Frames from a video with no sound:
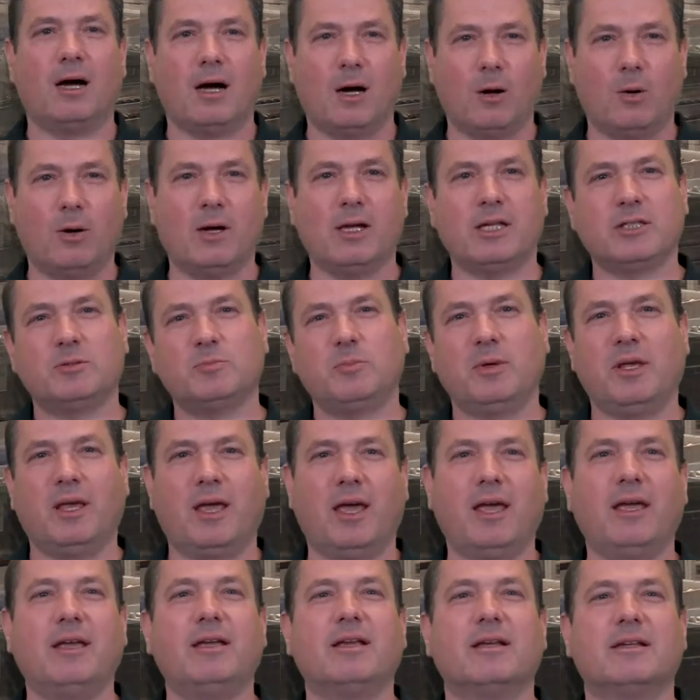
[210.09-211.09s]
Our SPA
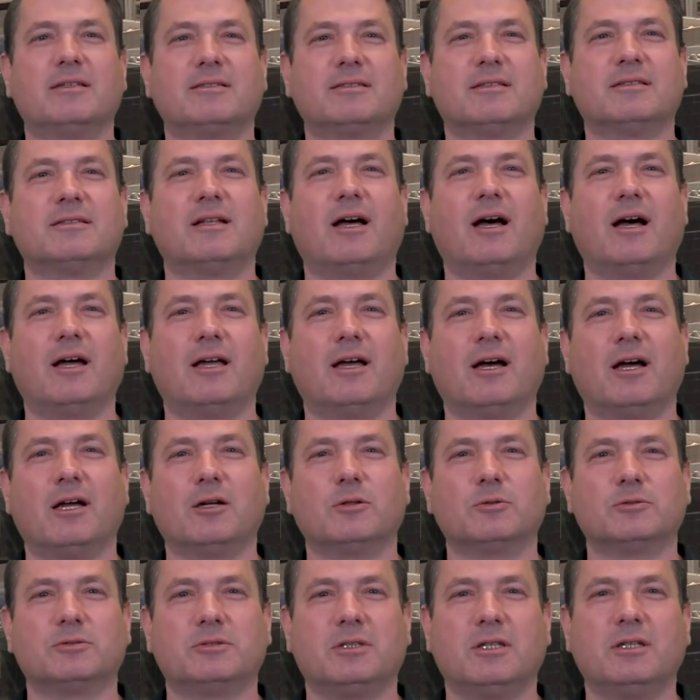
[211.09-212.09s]
is an
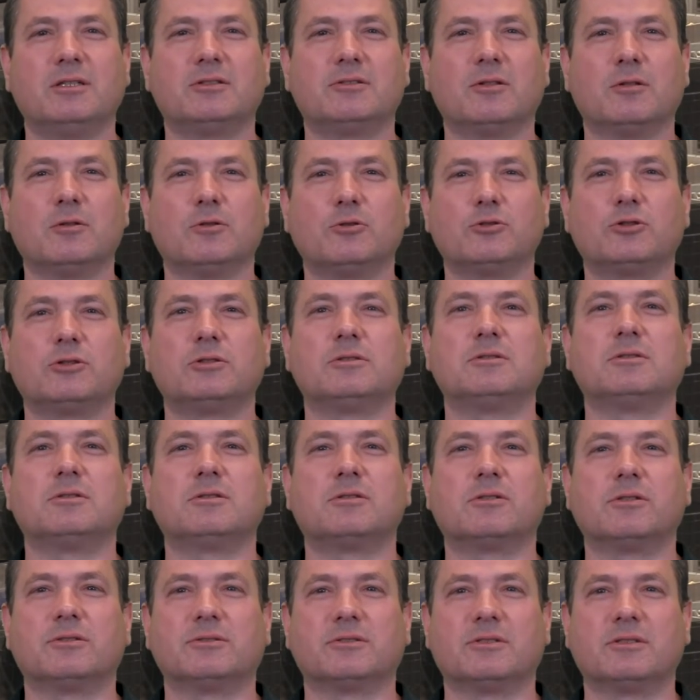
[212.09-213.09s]
IIoT
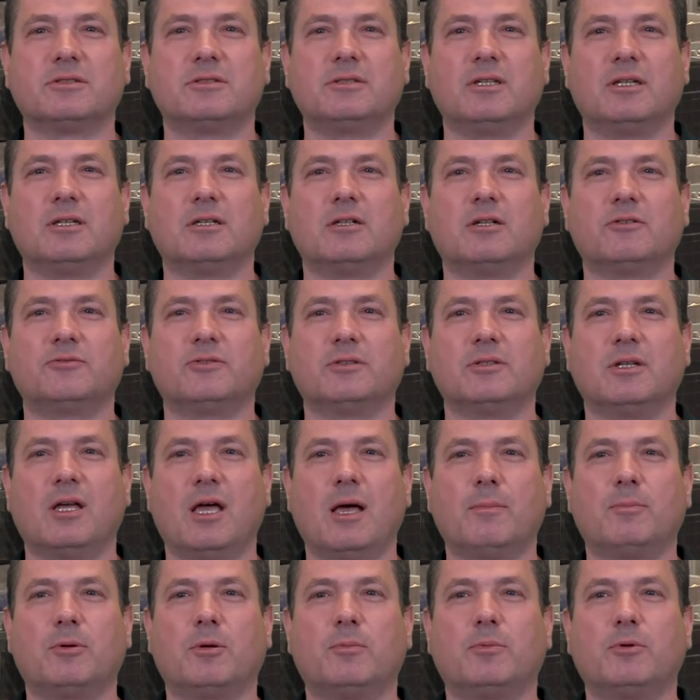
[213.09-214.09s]
solution consisting of an
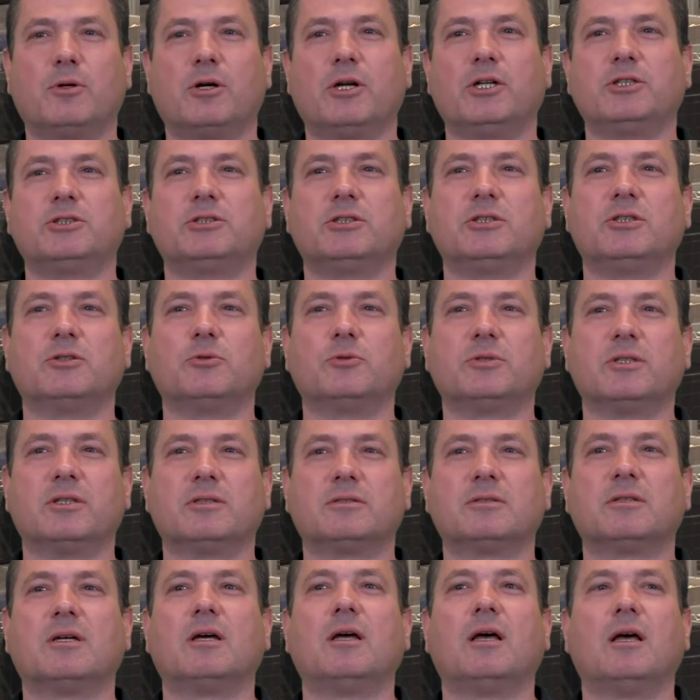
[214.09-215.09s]
air preparation
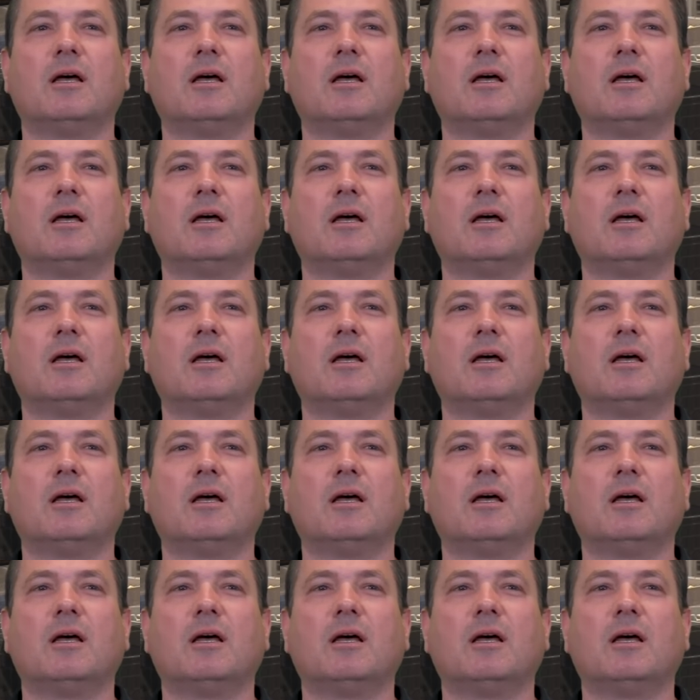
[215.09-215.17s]
unit,